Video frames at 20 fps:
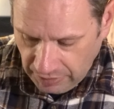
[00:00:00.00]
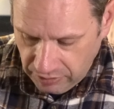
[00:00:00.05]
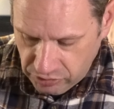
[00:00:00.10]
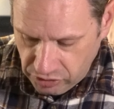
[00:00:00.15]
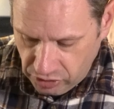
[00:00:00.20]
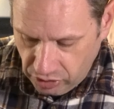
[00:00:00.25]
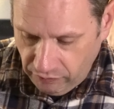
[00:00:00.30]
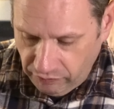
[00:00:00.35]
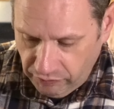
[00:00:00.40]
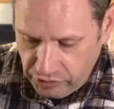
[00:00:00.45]

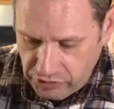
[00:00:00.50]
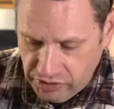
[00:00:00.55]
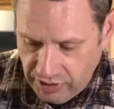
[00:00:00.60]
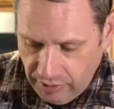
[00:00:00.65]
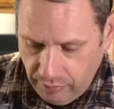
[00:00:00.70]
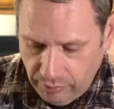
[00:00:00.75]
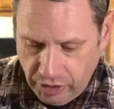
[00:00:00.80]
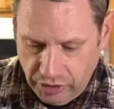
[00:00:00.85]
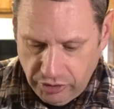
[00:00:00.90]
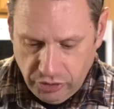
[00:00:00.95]
So first thing
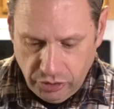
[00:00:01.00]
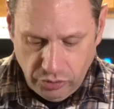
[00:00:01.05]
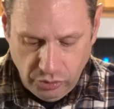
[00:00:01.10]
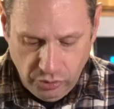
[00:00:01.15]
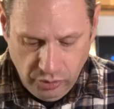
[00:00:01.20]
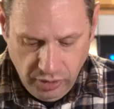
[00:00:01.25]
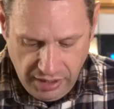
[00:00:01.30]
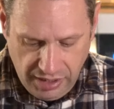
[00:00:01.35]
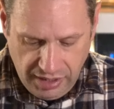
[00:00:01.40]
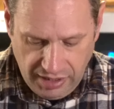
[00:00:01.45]
I'm going to
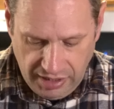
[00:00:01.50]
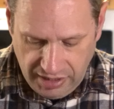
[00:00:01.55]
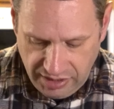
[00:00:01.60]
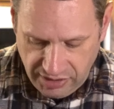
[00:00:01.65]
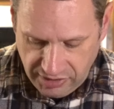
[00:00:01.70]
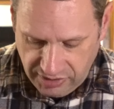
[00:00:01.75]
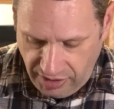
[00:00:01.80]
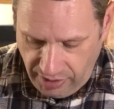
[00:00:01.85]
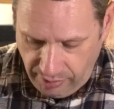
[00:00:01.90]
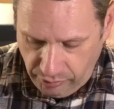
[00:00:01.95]
do
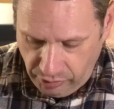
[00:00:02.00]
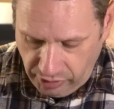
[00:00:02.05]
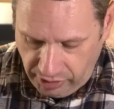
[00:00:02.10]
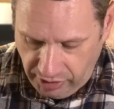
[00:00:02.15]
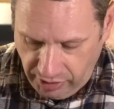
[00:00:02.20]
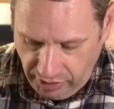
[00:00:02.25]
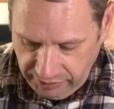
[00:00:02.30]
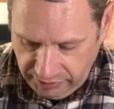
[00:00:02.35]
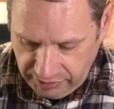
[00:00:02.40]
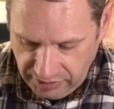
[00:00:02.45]
is I'm going to
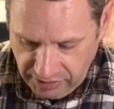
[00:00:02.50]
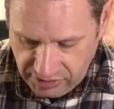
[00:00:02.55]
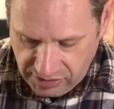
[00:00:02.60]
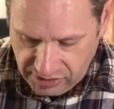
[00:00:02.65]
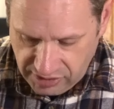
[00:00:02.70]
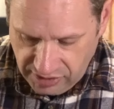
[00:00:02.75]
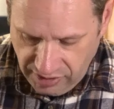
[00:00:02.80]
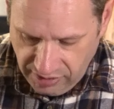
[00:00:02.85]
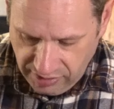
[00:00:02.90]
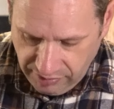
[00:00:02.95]
cut this